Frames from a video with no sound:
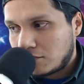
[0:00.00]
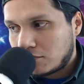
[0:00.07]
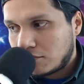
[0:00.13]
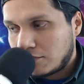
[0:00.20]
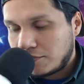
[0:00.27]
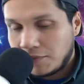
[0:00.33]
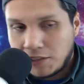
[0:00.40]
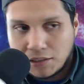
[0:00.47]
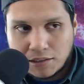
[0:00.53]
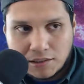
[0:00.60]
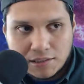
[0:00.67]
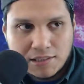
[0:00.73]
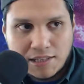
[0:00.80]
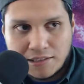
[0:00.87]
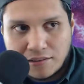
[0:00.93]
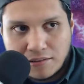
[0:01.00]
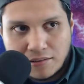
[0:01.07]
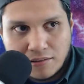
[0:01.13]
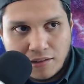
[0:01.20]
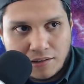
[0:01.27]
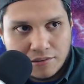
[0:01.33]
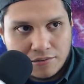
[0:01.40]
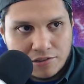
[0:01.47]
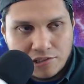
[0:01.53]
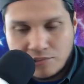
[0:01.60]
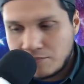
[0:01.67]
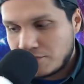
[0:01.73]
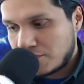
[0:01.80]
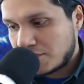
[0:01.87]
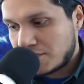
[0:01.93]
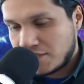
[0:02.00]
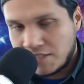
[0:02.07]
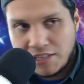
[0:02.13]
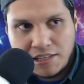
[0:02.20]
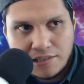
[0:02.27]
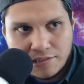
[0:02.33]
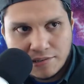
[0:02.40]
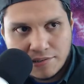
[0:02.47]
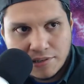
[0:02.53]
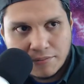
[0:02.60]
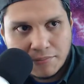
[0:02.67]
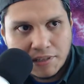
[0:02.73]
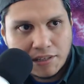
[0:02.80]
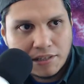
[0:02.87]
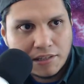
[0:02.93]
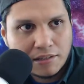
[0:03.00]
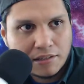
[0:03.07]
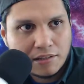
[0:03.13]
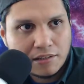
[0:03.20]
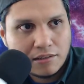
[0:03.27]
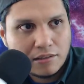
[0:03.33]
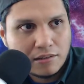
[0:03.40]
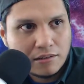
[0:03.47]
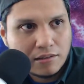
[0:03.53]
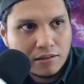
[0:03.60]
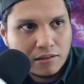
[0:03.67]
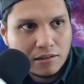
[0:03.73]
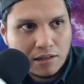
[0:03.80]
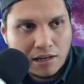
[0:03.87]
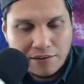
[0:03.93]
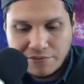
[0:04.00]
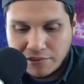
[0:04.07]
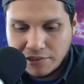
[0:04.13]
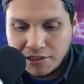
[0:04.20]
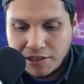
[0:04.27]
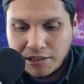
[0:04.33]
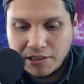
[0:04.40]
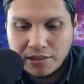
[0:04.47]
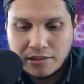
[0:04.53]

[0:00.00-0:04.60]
Fuck, it's like on June 6th or something. June 6th? I forgot.